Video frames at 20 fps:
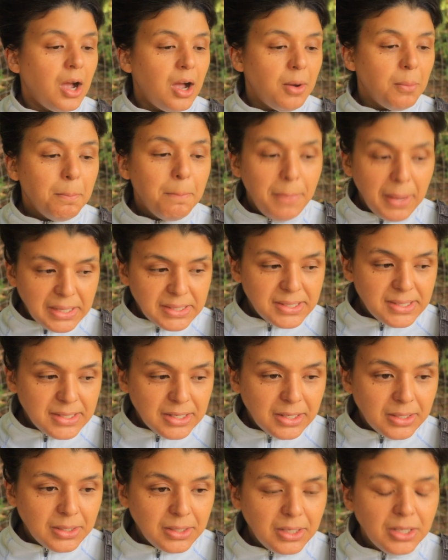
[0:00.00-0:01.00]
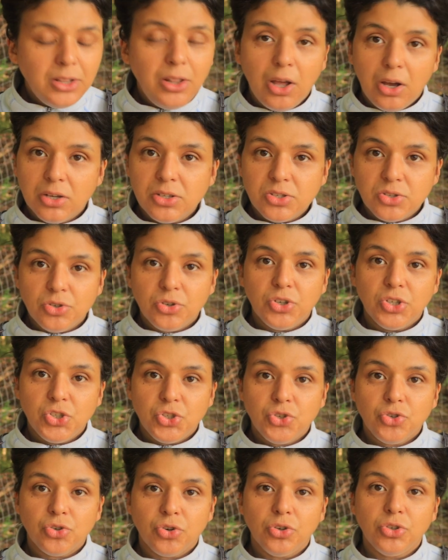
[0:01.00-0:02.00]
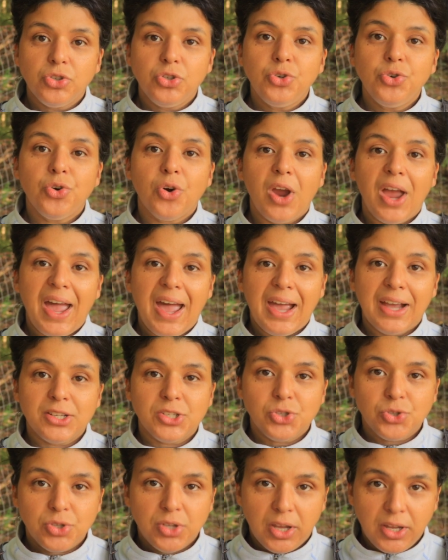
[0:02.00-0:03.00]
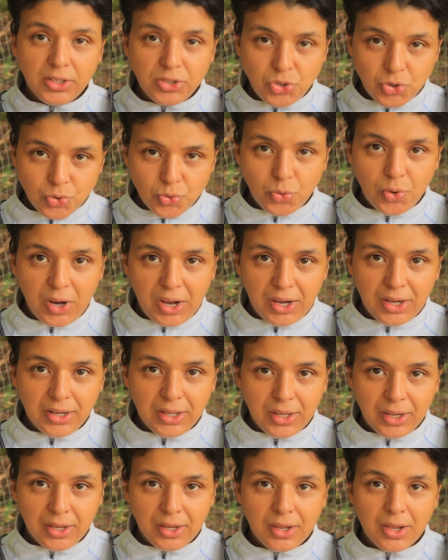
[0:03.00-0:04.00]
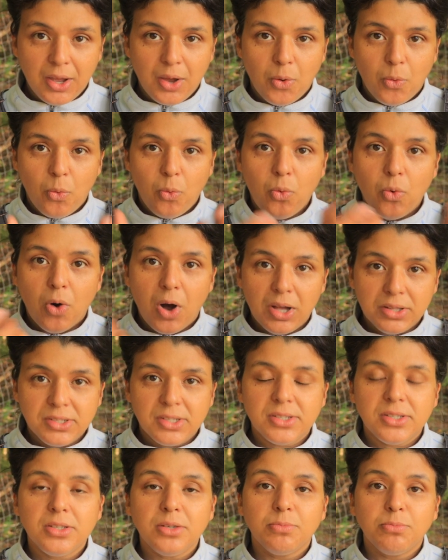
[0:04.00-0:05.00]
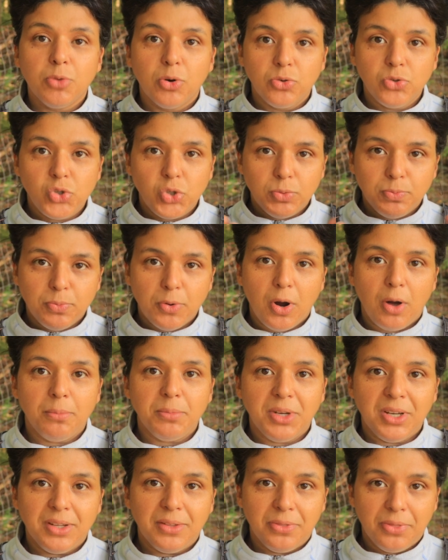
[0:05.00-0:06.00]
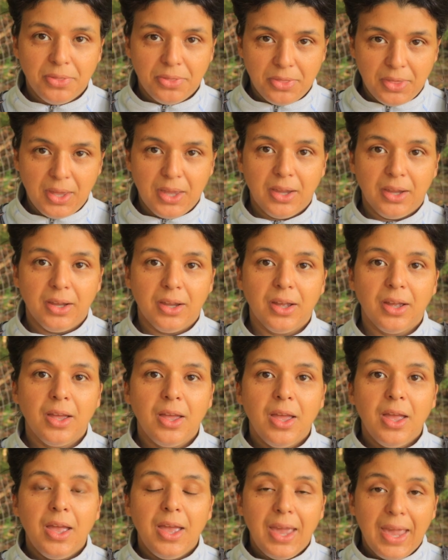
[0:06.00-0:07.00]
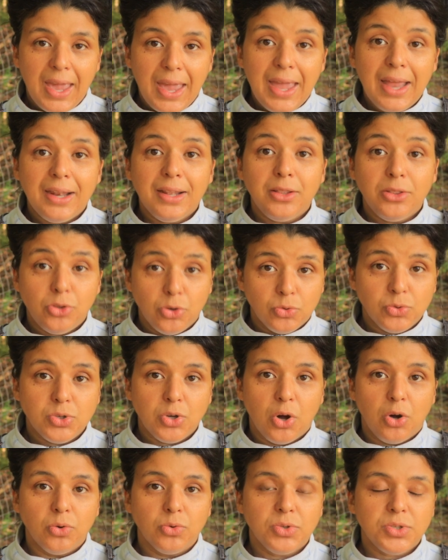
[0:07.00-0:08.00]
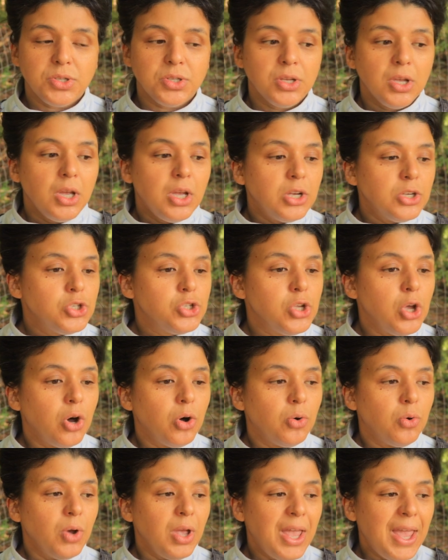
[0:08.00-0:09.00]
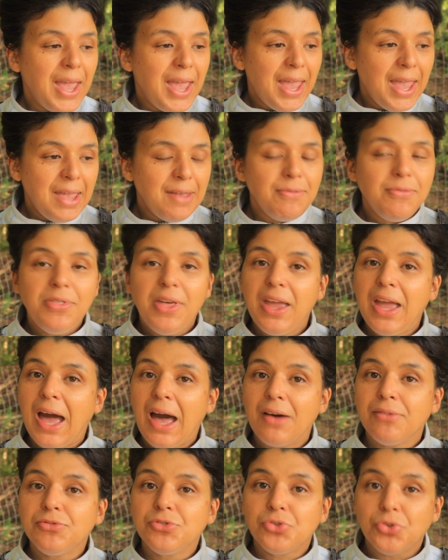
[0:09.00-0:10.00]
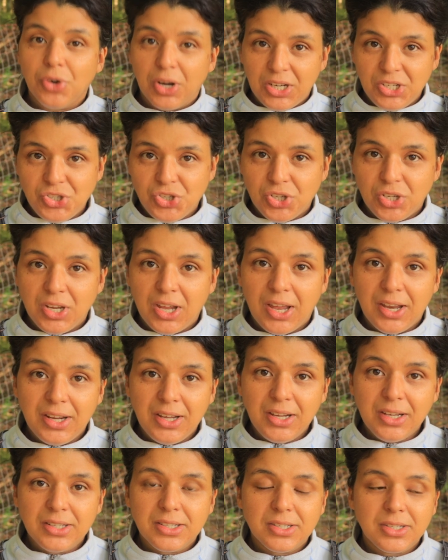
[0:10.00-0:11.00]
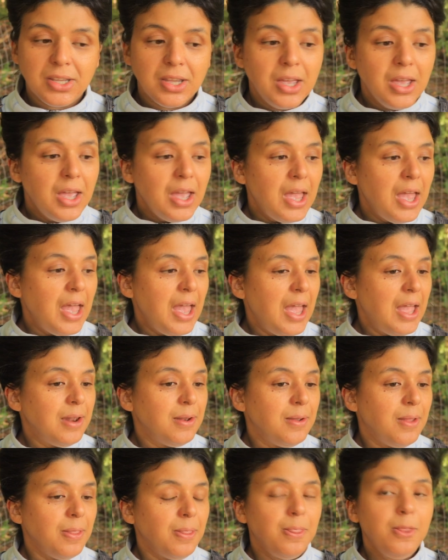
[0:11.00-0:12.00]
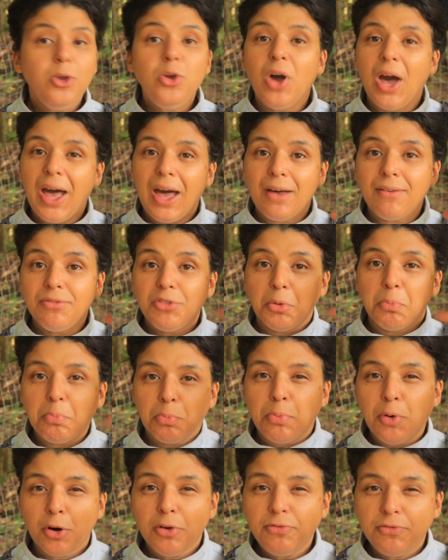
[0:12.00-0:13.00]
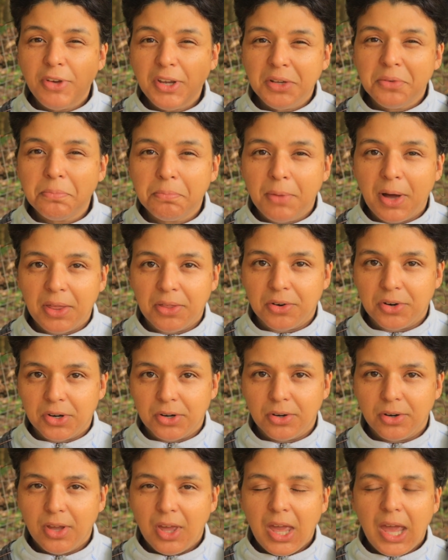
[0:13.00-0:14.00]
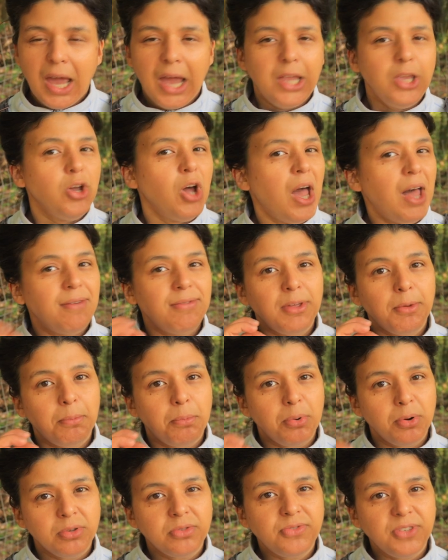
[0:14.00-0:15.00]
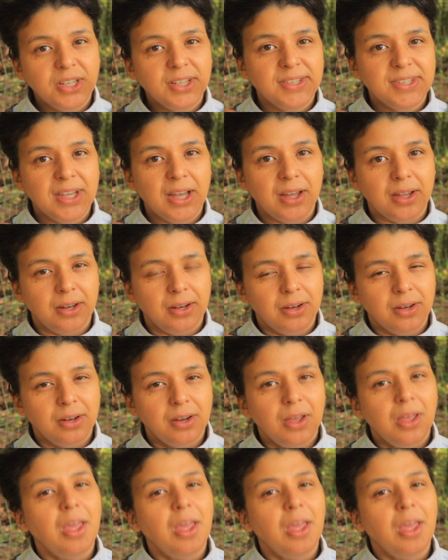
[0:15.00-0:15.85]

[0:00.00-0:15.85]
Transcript: Basically, long story short, you are accentuating what's the most prominent thing in those goats. So if they have great genetics and you have the perfect mother and you have the perfect son